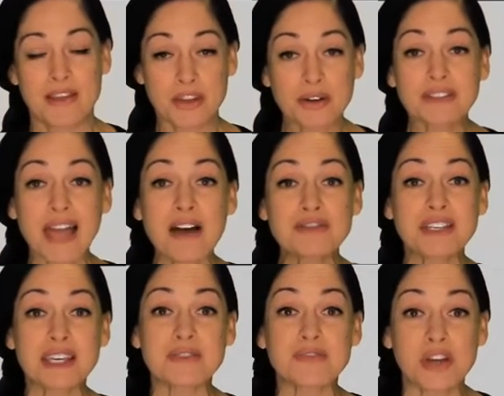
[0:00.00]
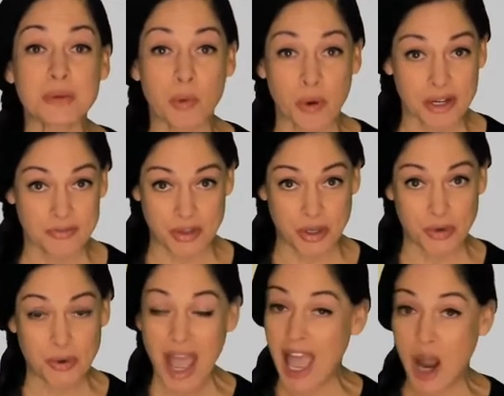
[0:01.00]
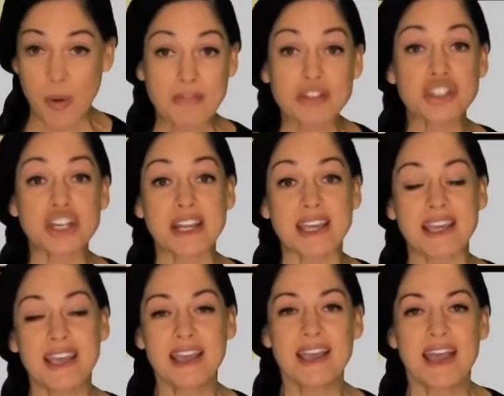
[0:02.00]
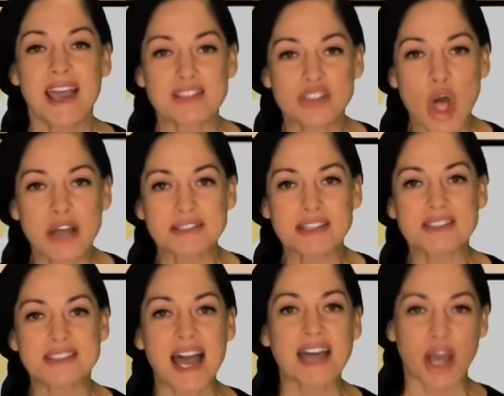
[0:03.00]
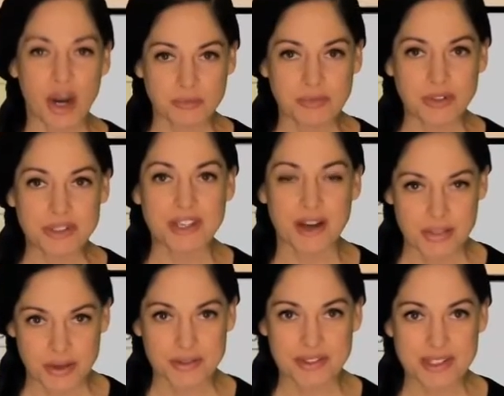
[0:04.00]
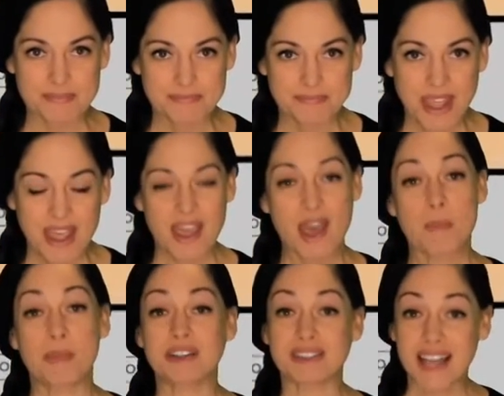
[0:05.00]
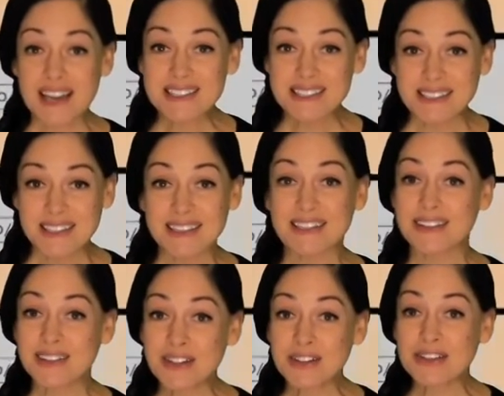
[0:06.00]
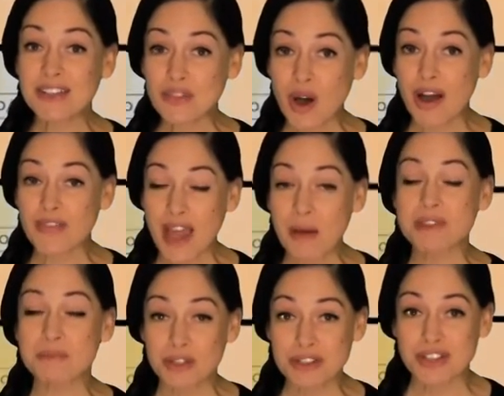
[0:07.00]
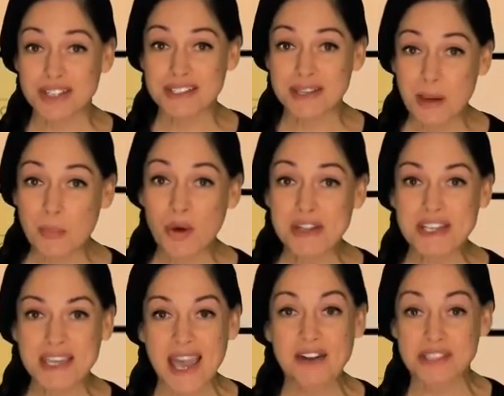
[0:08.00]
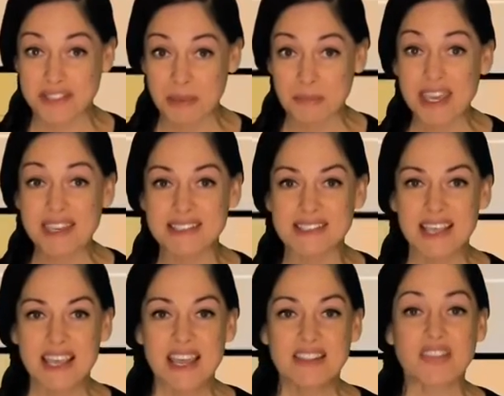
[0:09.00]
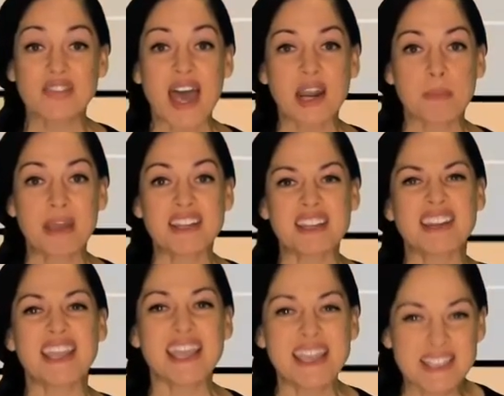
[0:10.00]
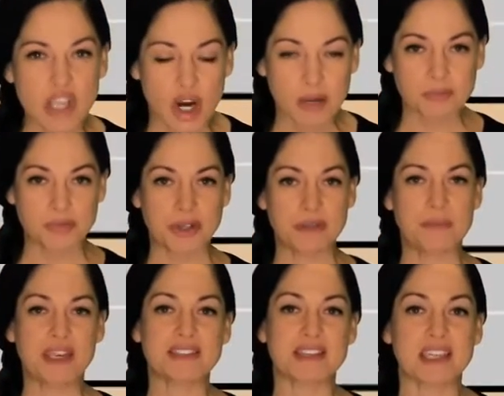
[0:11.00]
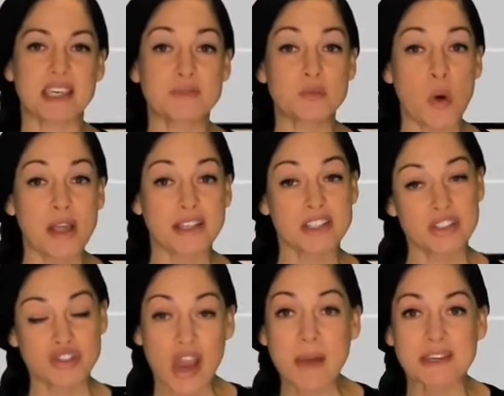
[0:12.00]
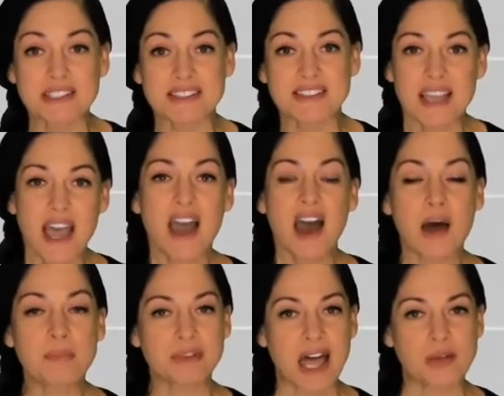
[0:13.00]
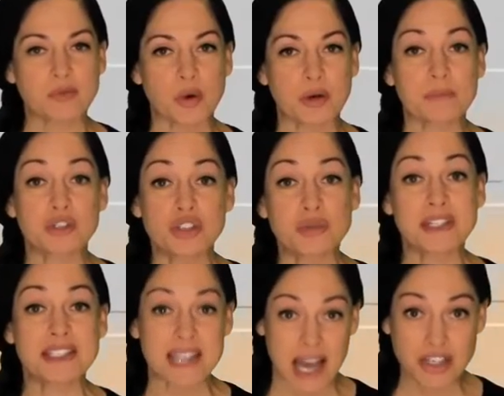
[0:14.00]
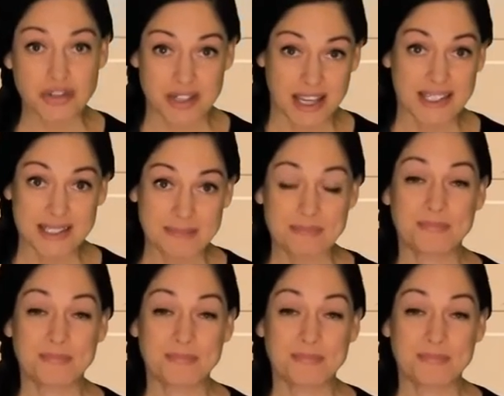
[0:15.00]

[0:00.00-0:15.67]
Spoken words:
They're allowed to give their point of view, however shitty, as long as it's not harmful to others. But Leslie clearly thought that was bullshit, pointing out in the piece that that opinion is harmful because it gives white extremists a platform to indoctrinate.